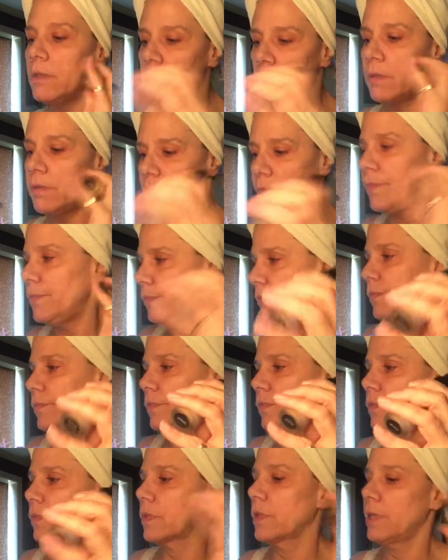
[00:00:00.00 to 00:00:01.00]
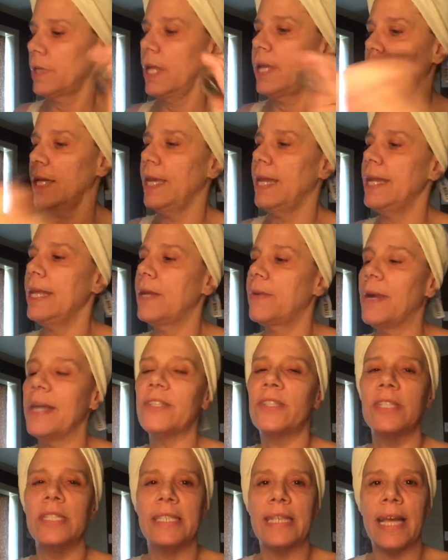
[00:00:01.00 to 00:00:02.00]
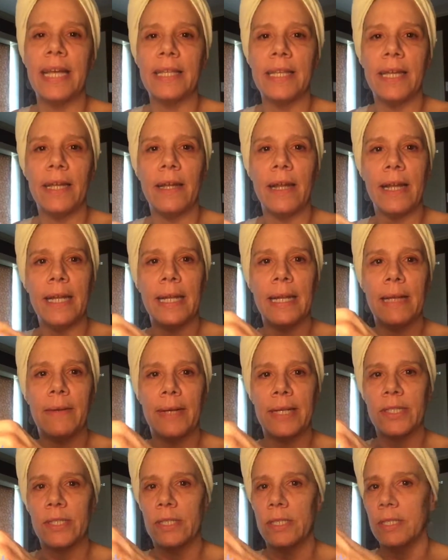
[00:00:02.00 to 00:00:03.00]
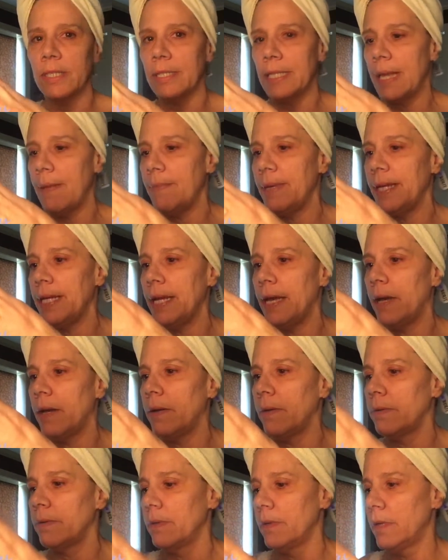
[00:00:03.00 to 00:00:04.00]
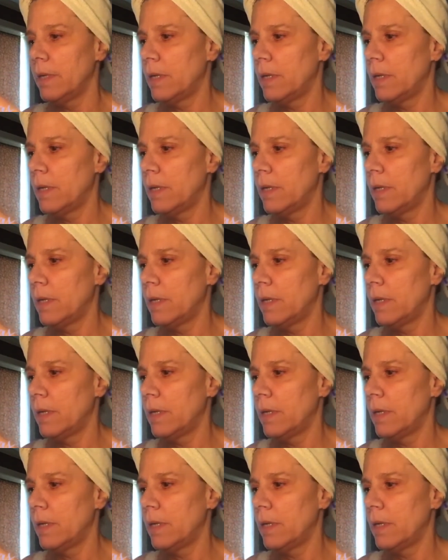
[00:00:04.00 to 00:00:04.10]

Okay, any questions out there? Any questions, let me know.